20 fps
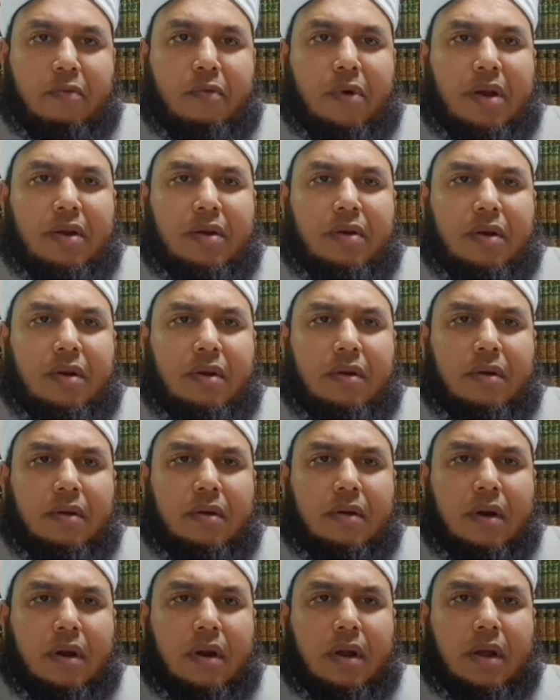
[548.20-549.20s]
where one
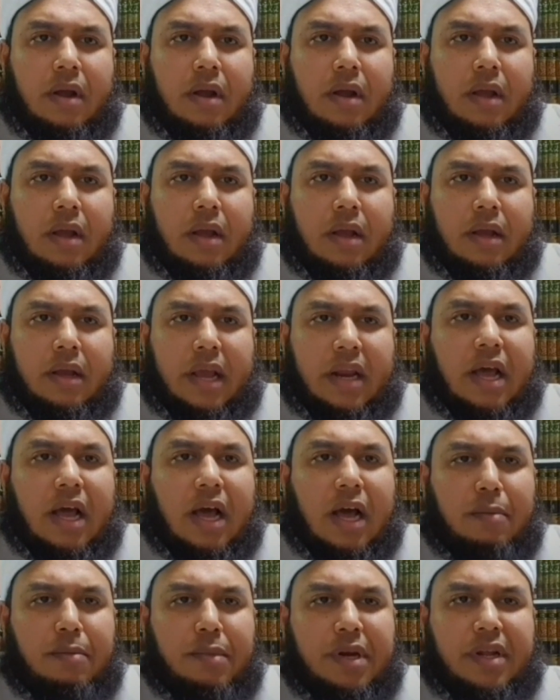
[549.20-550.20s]

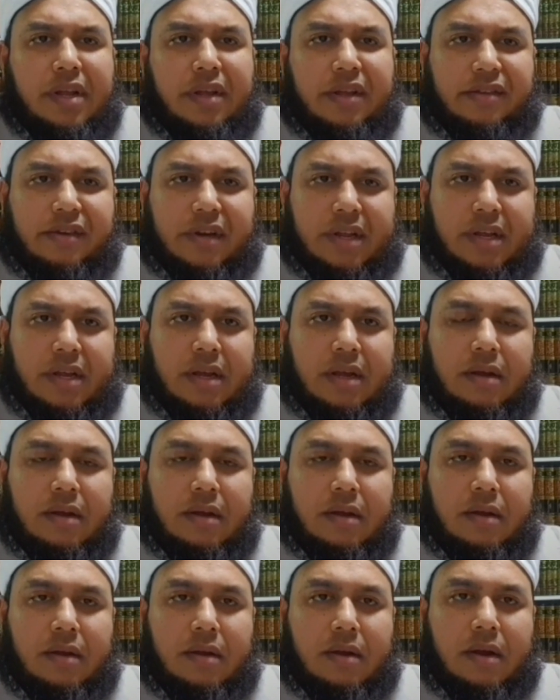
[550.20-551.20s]
can harmoniously
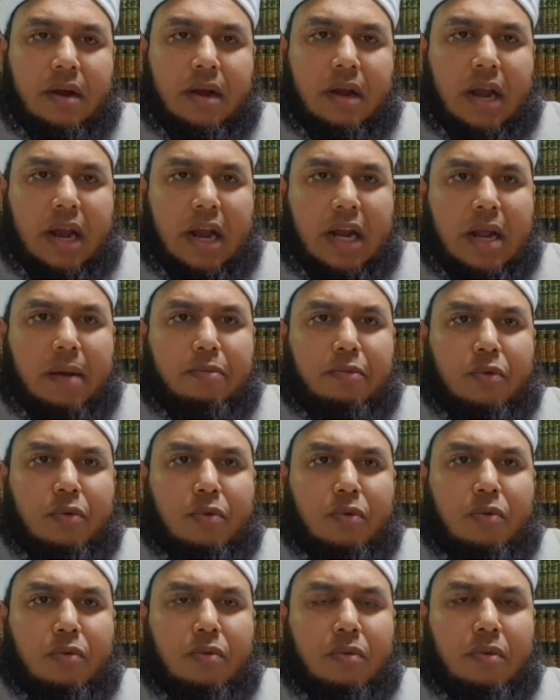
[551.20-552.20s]

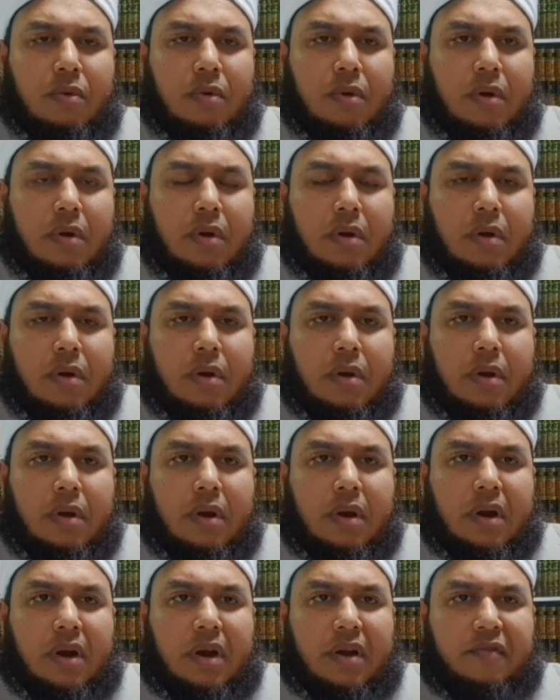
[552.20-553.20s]
adapt to
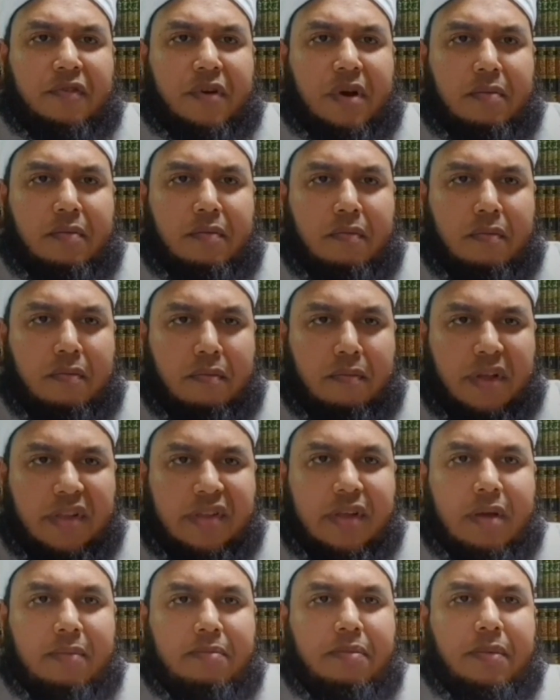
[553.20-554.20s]
different
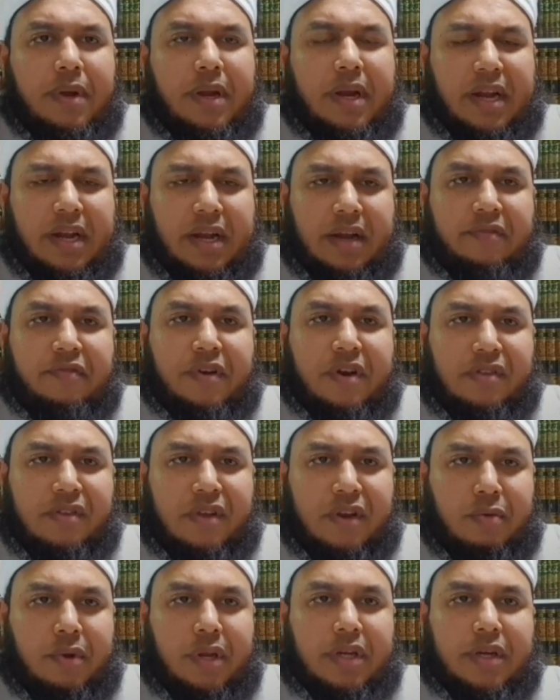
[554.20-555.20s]
mazhab in
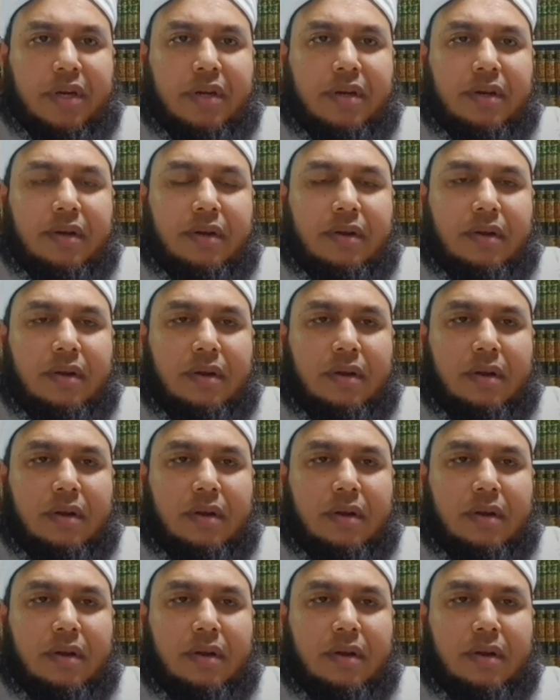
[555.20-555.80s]
different situation